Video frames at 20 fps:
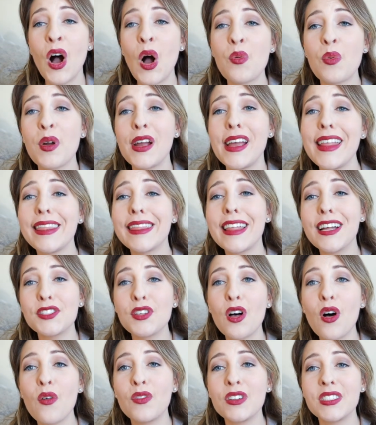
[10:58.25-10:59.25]
All right,
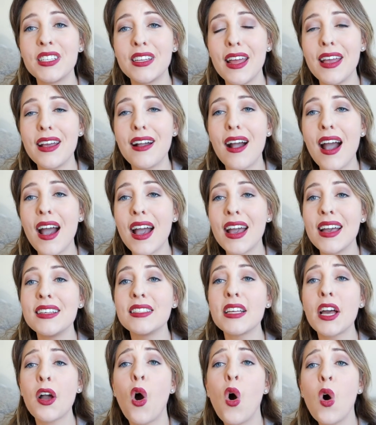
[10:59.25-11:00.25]
that's all for today,
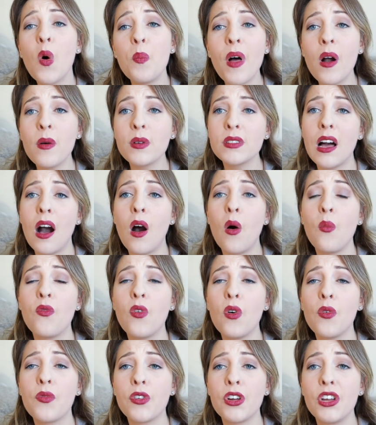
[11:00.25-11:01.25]
guys. I hope that was
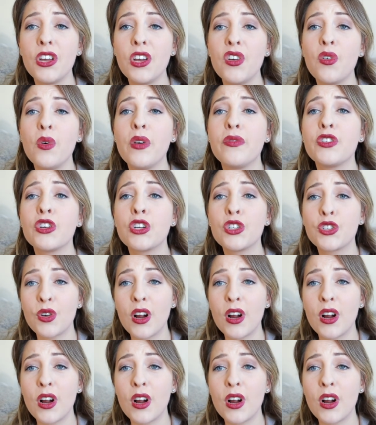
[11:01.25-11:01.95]
helpful for you if you're